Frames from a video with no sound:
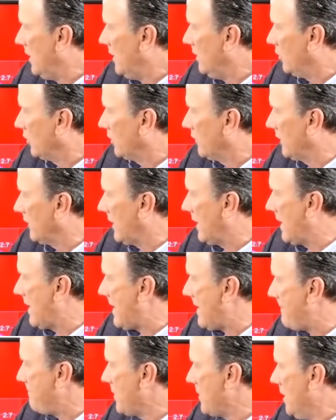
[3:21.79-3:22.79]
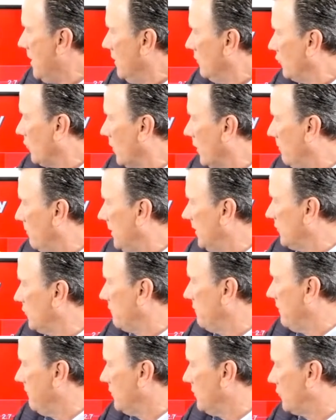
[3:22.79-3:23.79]
Look at the gap. So our months of
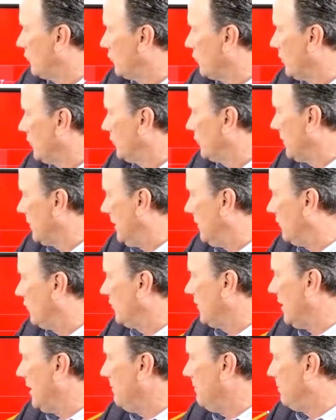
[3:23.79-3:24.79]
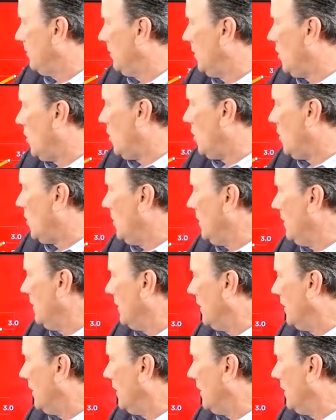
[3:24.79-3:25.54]
inventory, and it stayed below,